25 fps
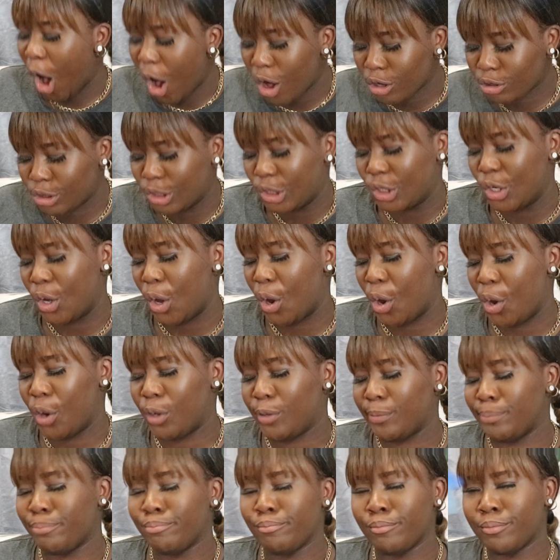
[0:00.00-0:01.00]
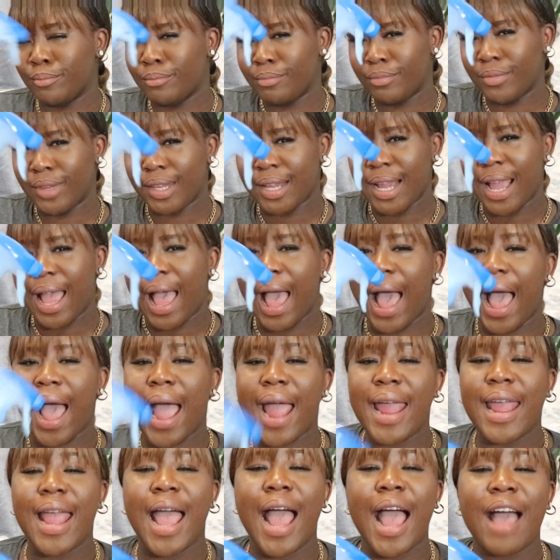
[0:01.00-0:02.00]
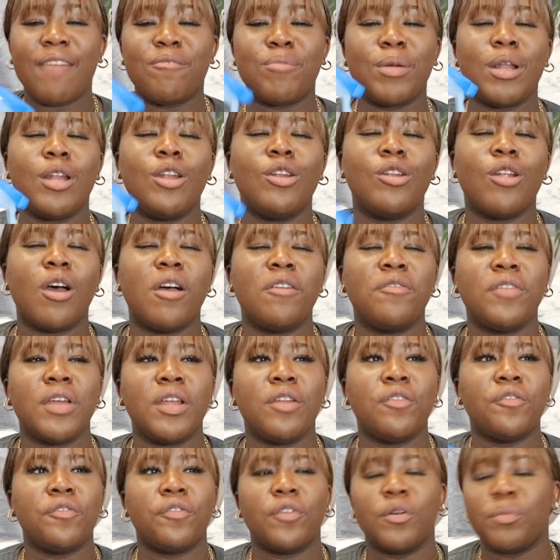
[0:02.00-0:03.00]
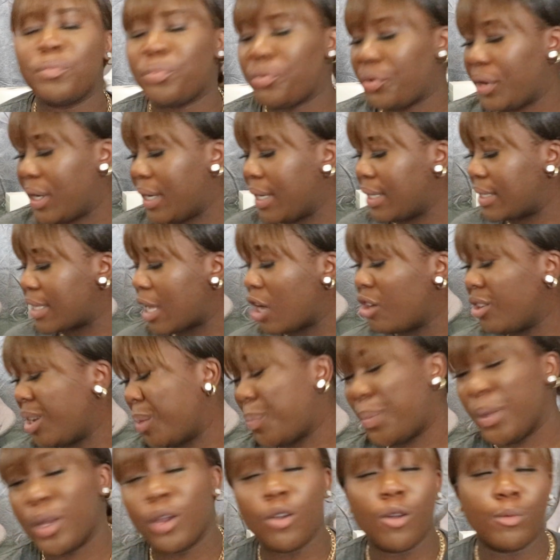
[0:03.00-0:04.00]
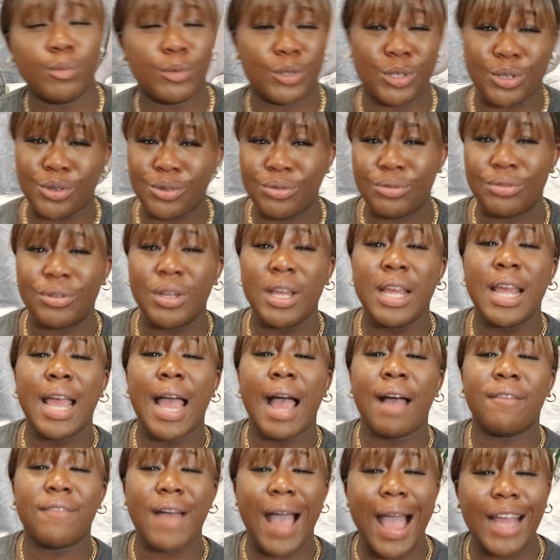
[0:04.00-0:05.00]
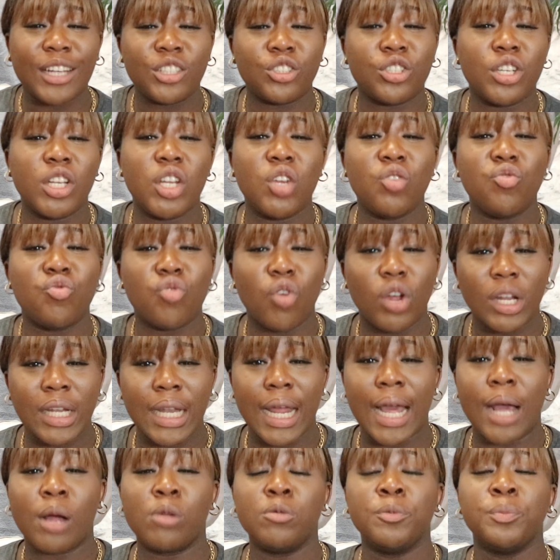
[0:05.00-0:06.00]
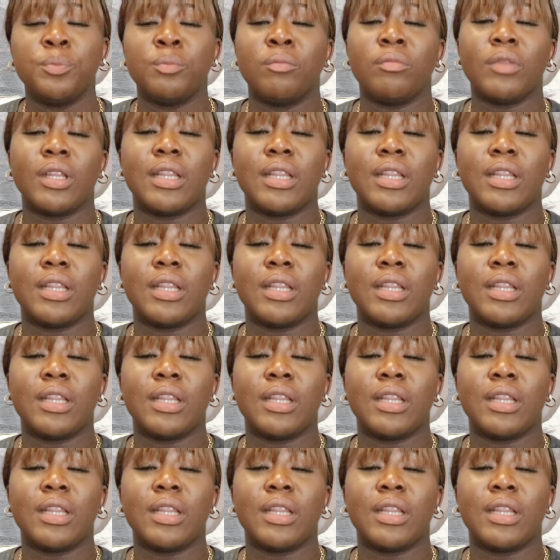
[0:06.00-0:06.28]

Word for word: also i have been loving febreze i only pick up two i've actually run out